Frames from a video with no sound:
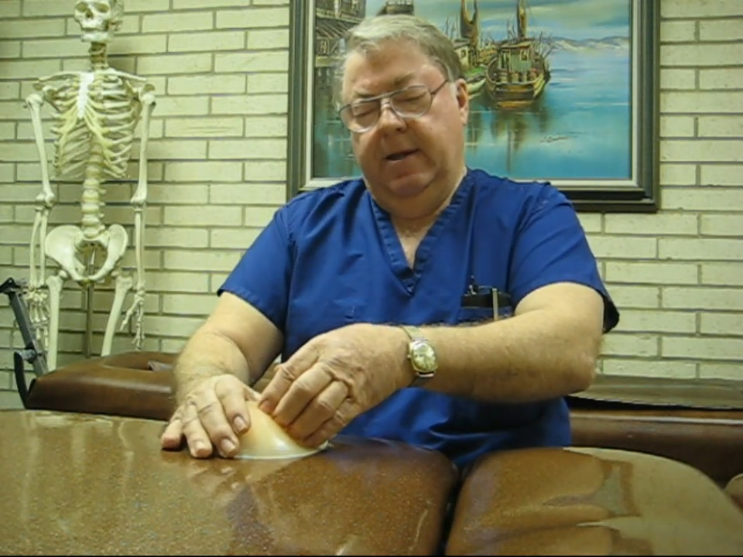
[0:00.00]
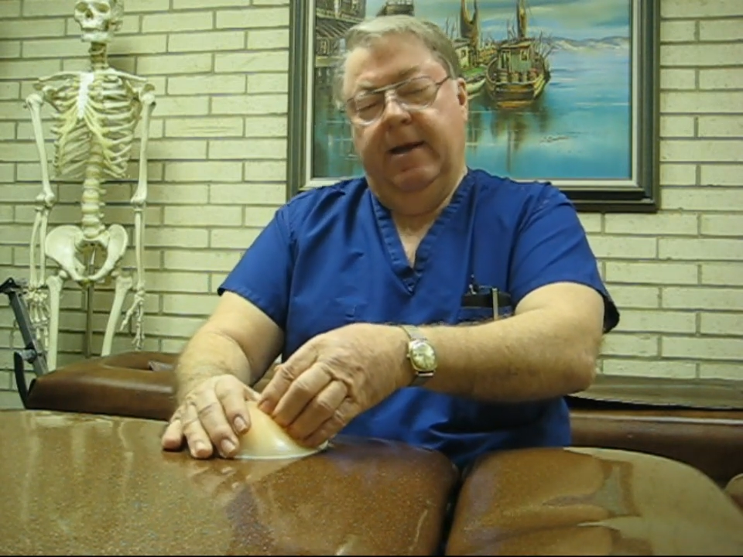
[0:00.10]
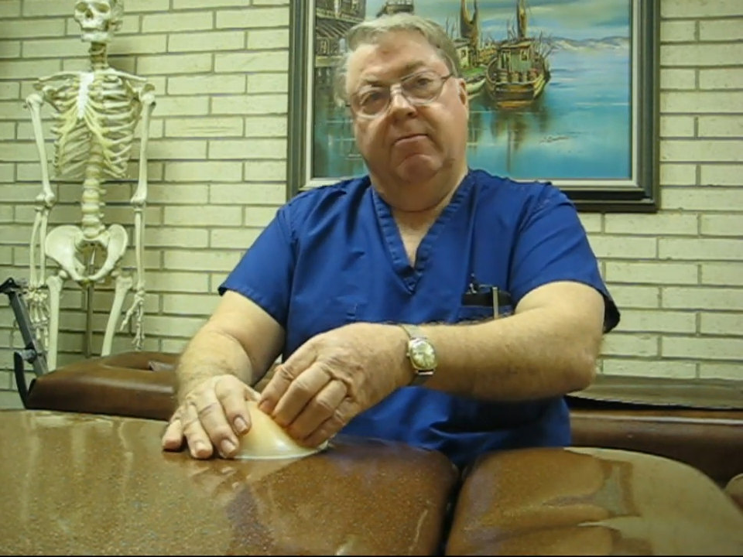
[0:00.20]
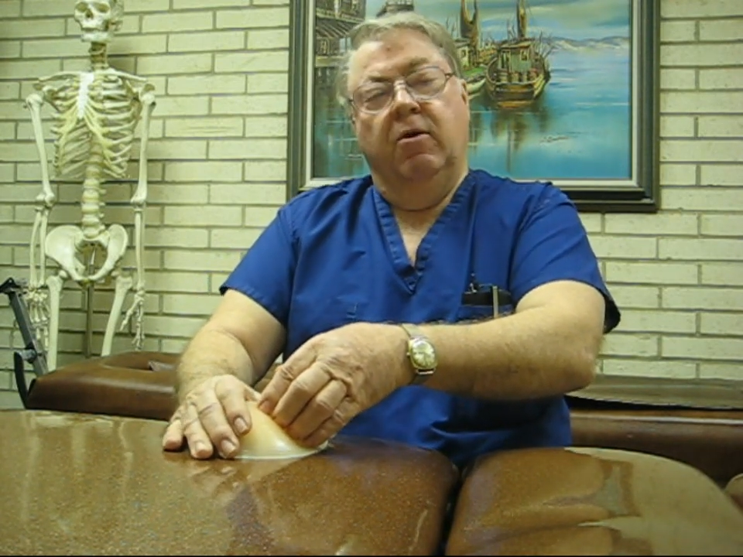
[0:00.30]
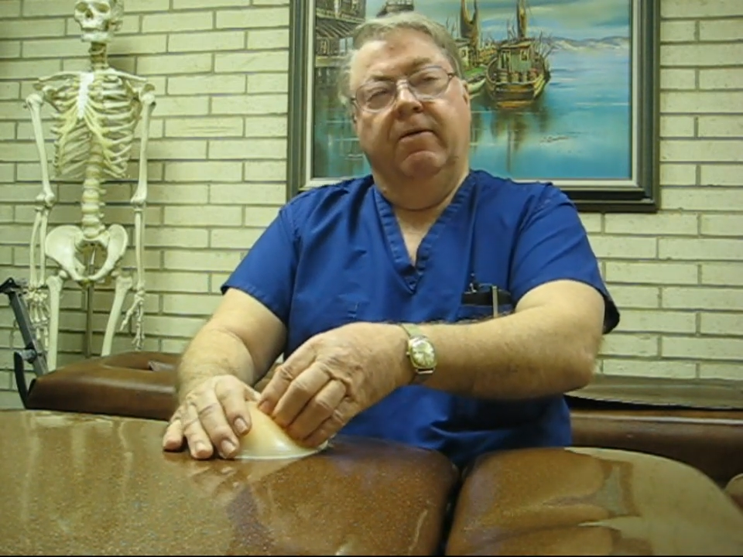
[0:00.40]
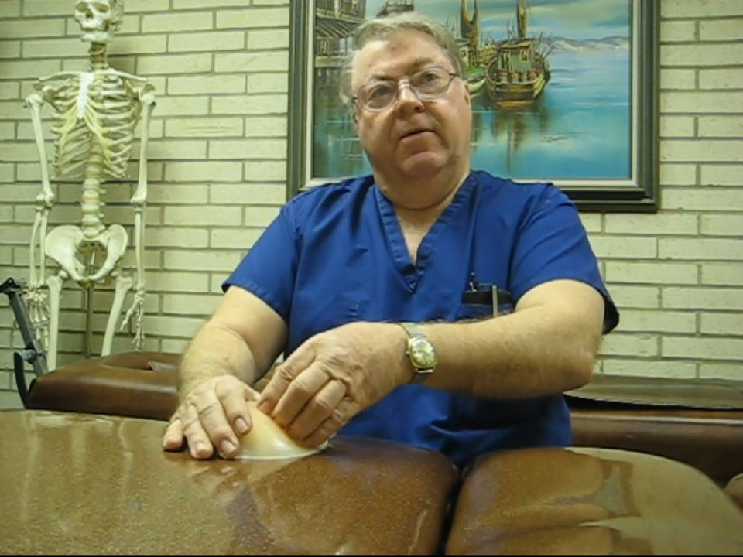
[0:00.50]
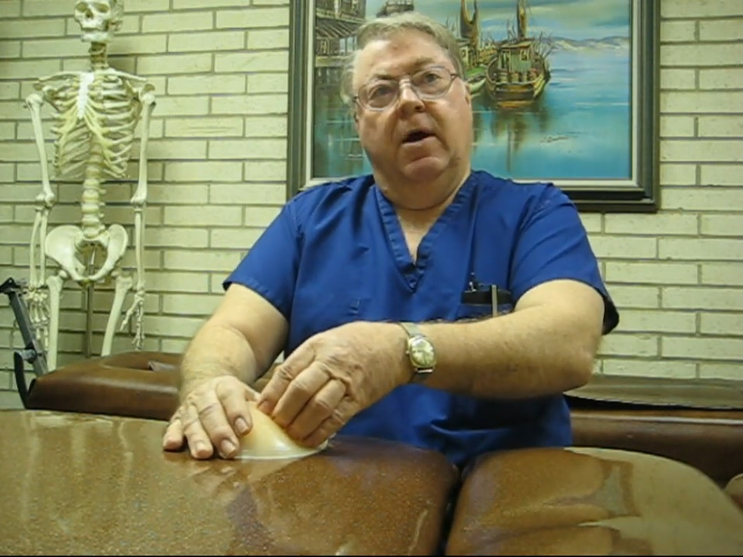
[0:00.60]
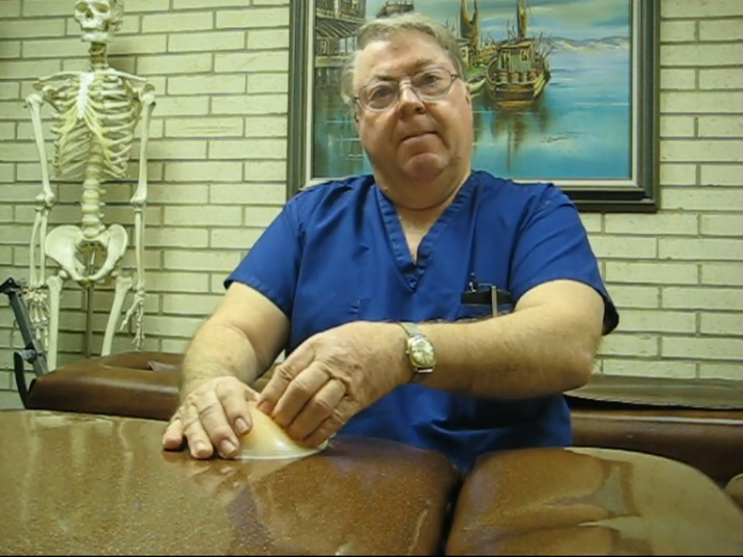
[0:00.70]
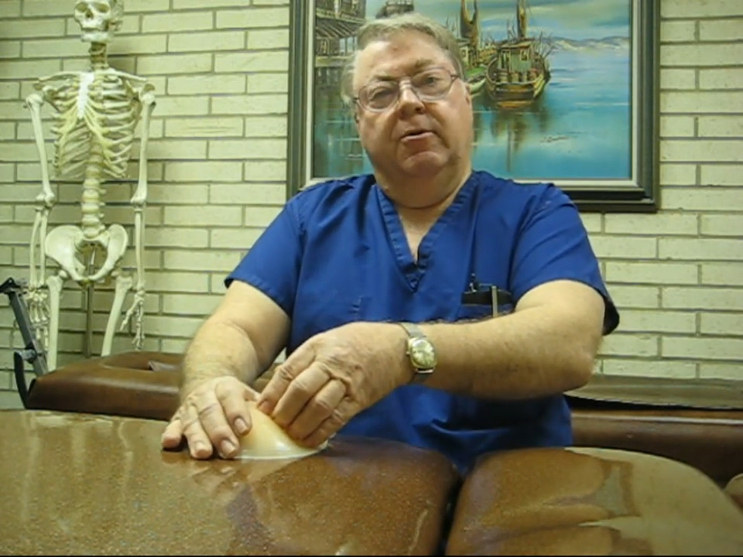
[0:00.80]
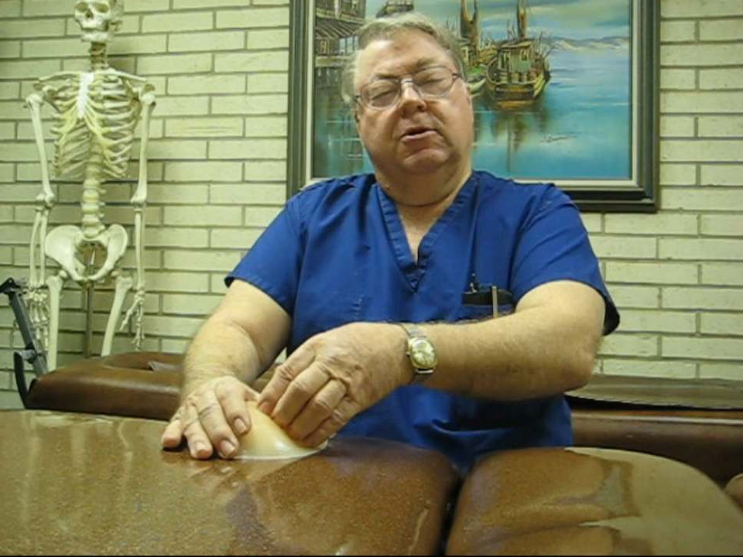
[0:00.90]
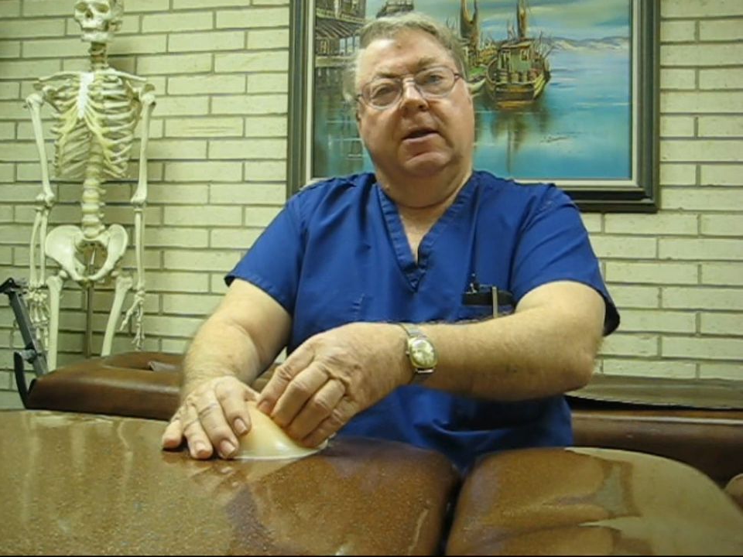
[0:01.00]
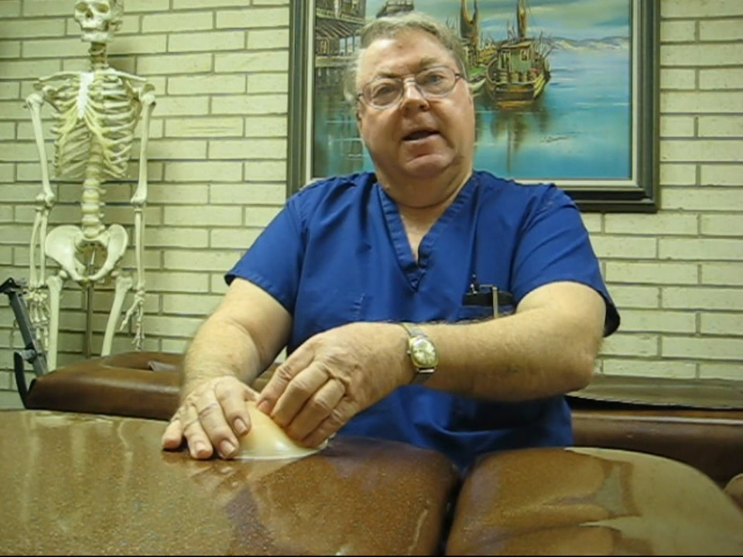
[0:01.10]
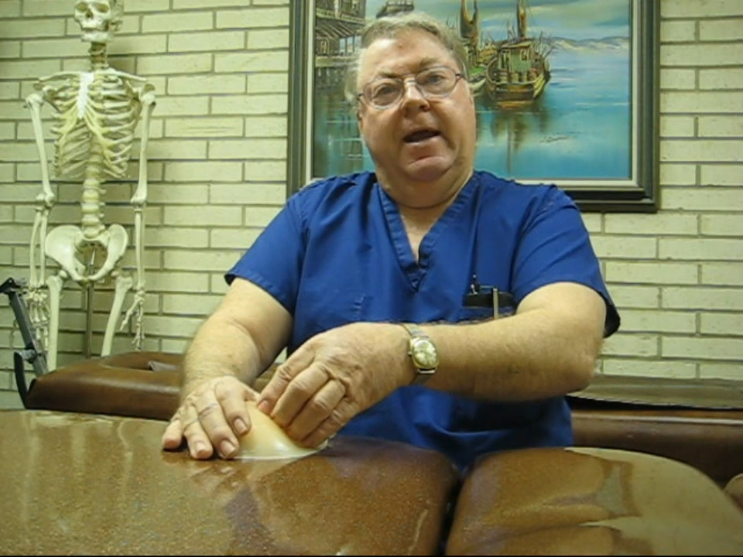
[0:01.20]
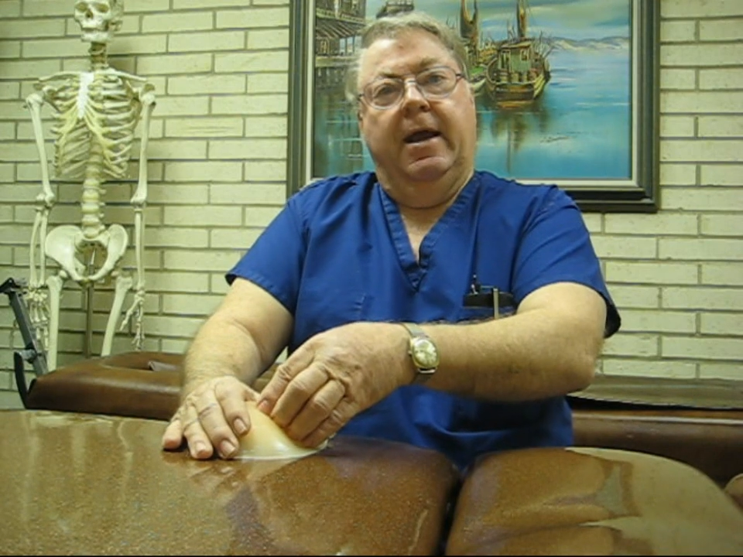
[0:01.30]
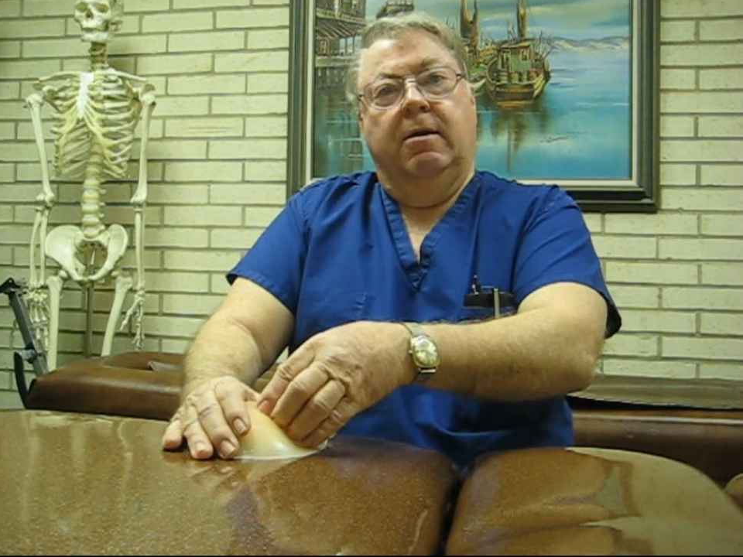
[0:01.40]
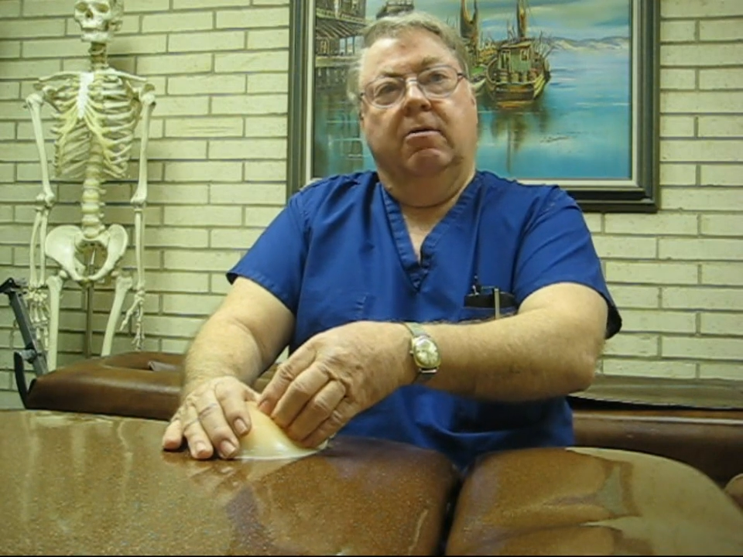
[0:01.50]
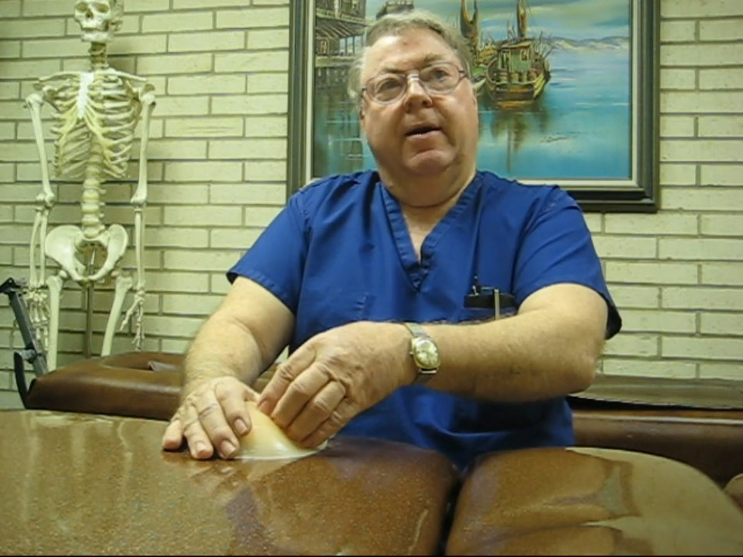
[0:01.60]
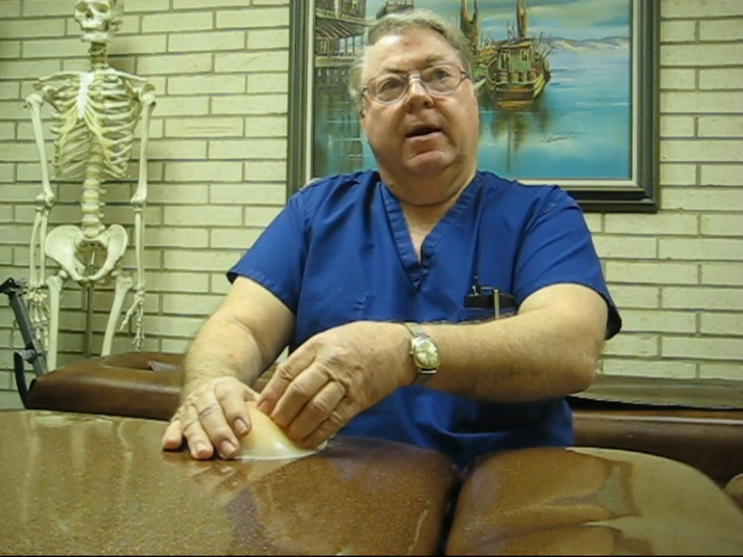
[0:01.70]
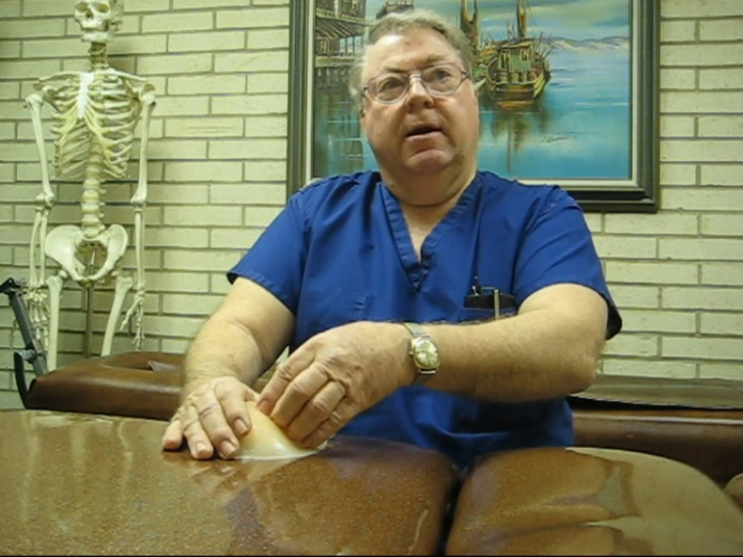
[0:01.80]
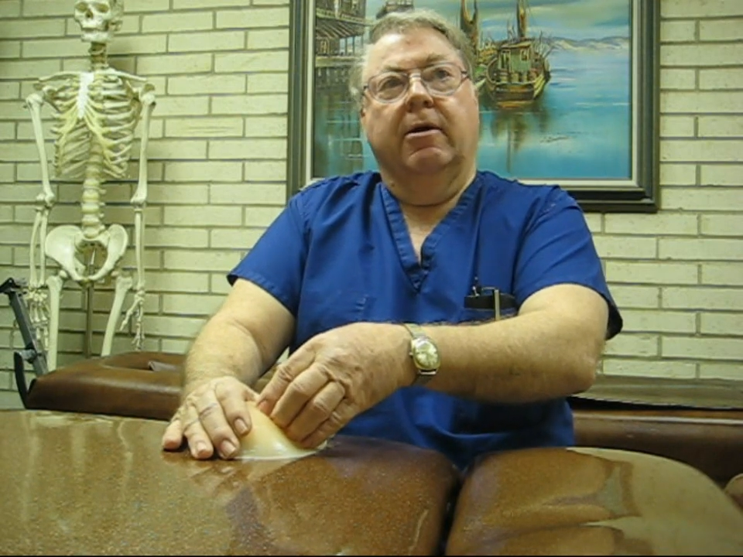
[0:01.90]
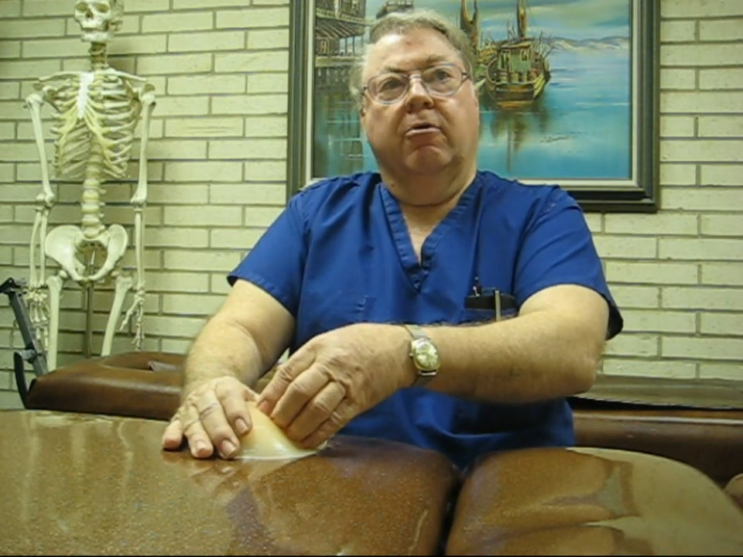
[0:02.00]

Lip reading: and move the opposite hand directly